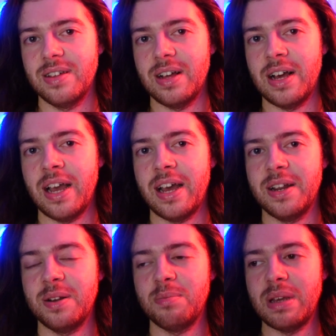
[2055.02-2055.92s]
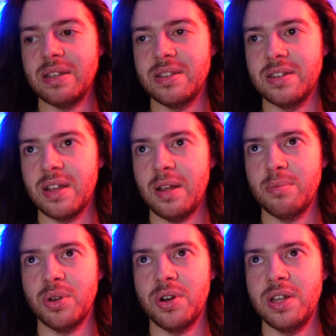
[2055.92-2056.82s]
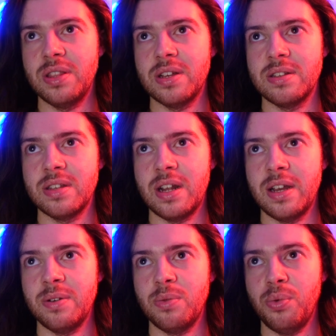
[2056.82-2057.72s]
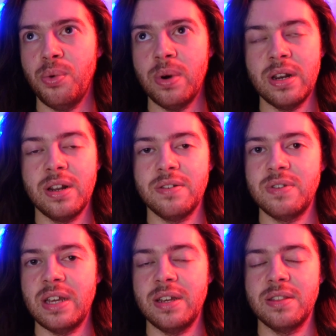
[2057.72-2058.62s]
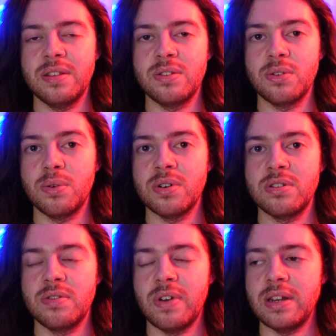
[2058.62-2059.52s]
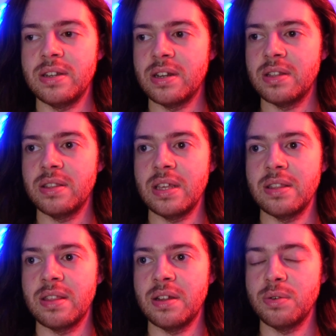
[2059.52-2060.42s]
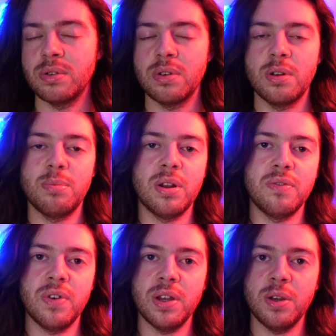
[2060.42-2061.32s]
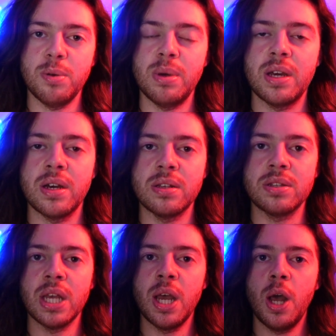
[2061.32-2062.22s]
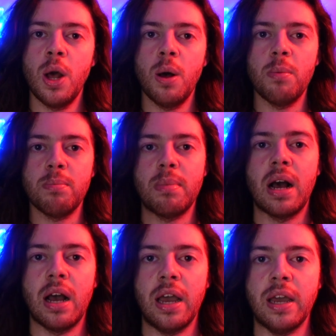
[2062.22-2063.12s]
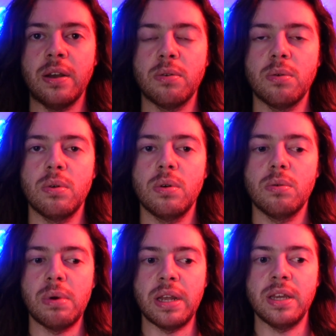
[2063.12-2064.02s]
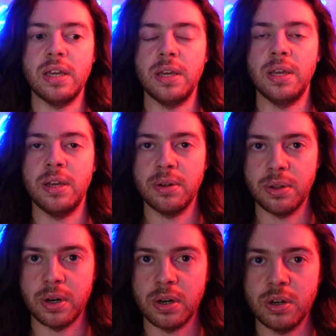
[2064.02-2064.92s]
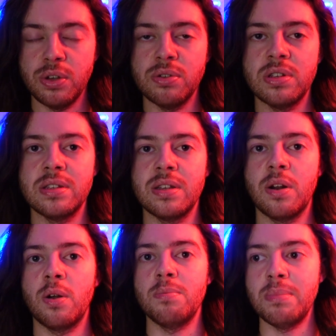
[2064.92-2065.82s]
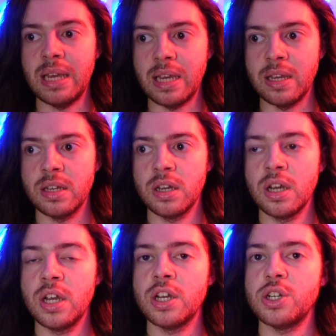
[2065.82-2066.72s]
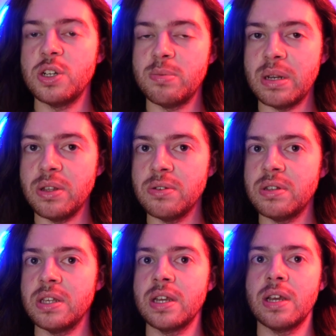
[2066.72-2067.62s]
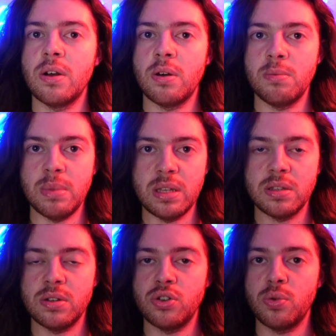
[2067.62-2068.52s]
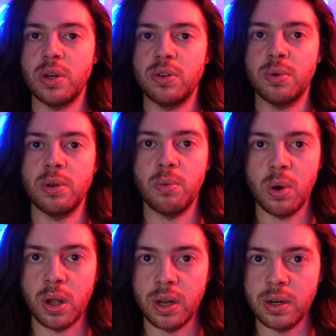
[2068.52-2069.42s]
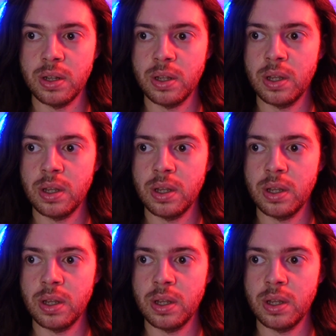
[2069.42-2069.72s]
I had an amazing time learning this, and I wouldn't have taken this course if I didn't think that it was going to benefit you, because my Reiki healer uses it on me. She's been using it on me since 2021.